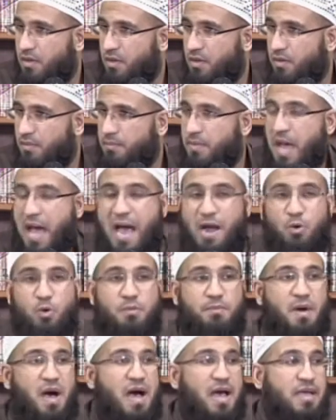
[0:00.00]
but our
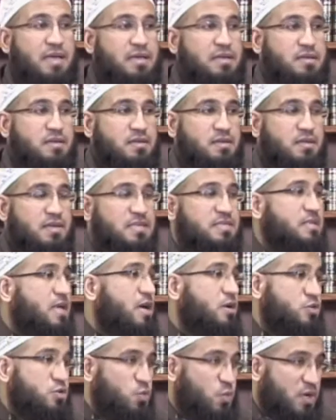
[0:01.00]
mind is
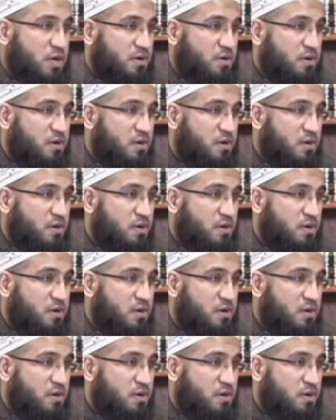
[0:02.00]
elsewhere.